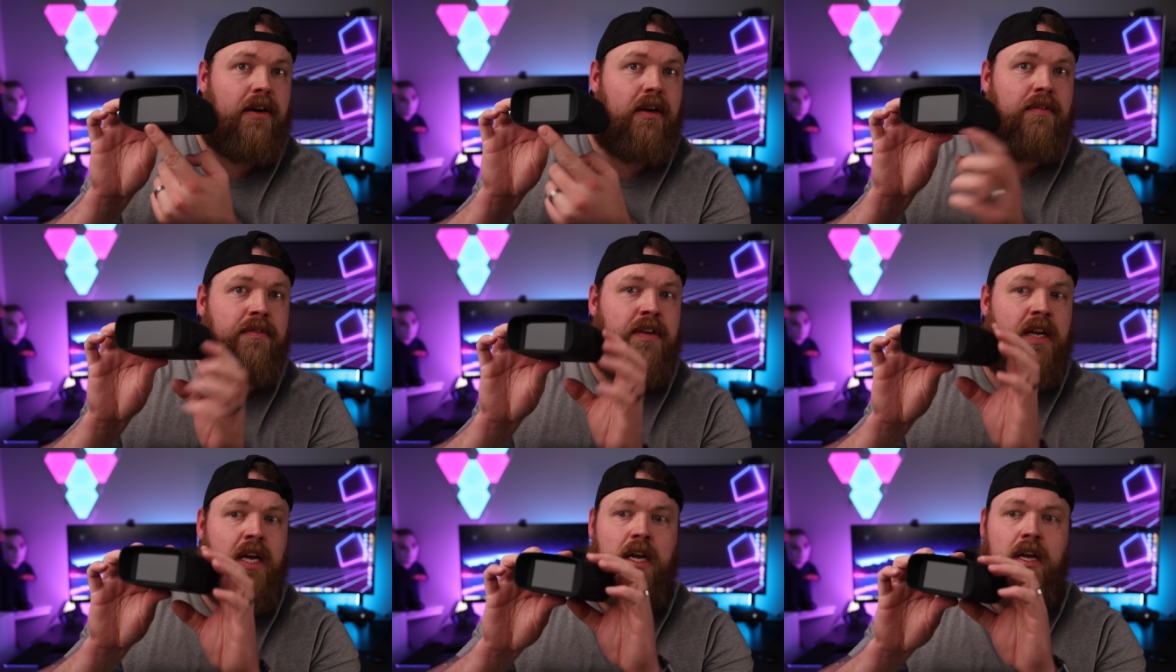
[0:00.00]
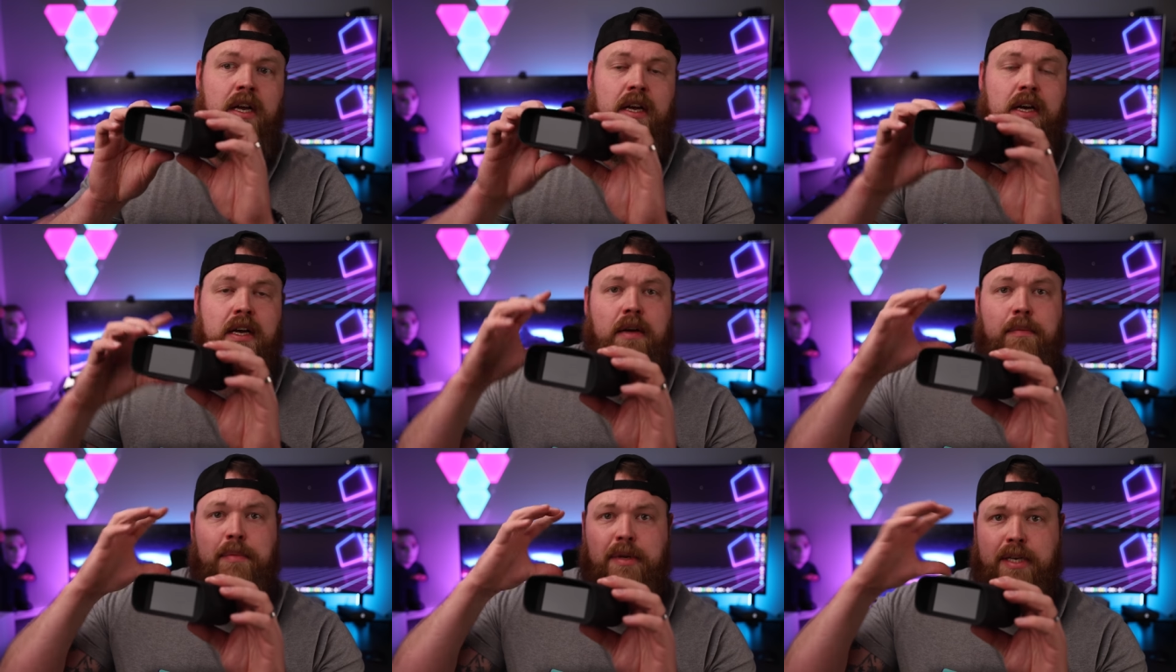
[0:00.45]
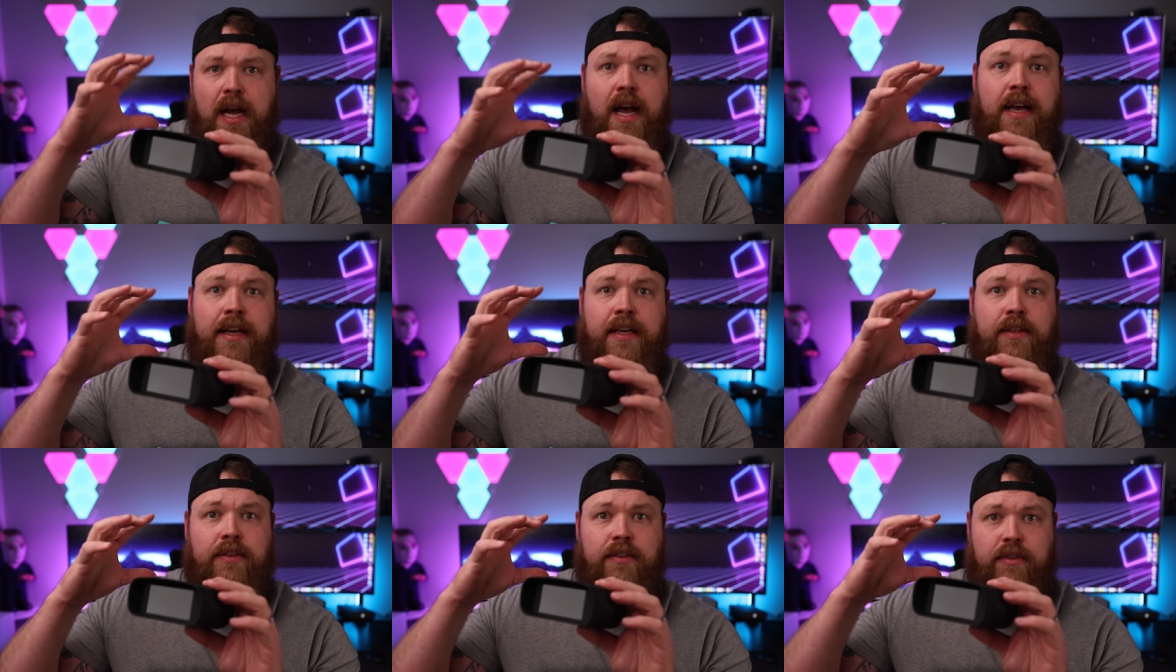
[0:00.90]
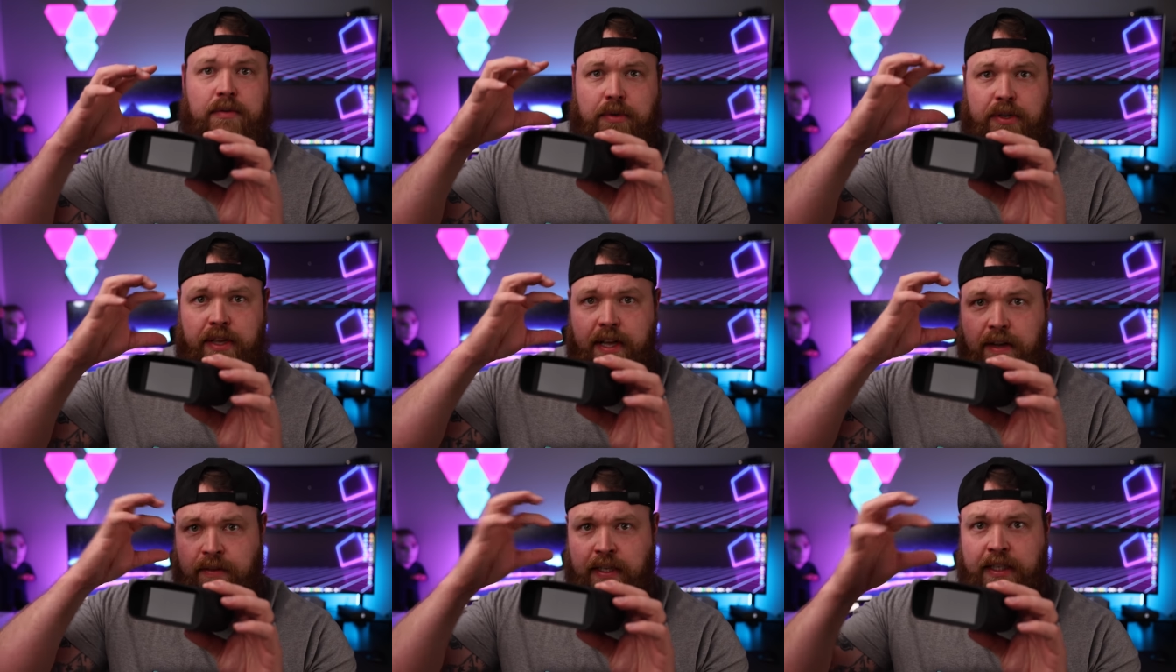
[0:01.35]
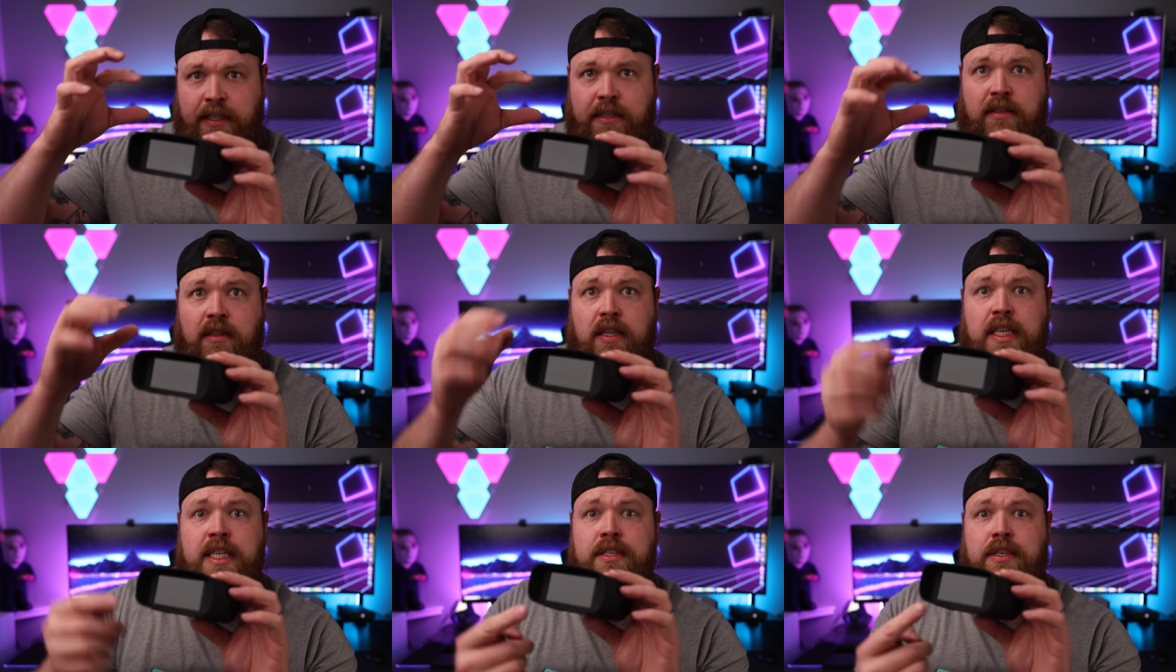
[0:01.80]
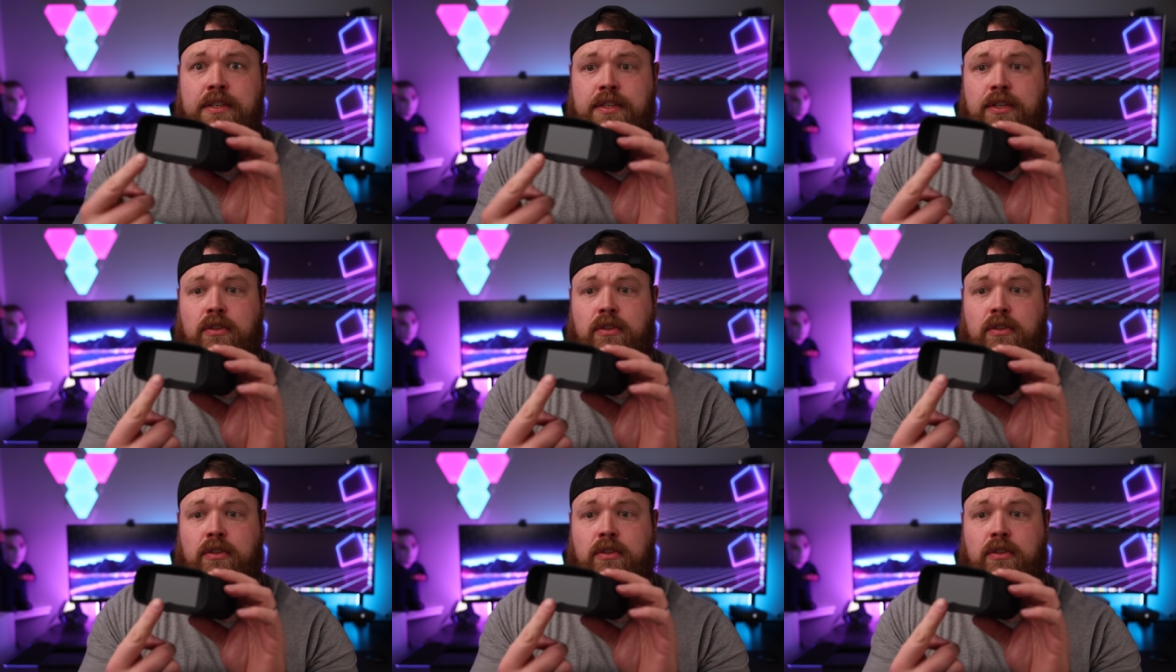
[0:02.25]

of binoculars where you have like these lenses.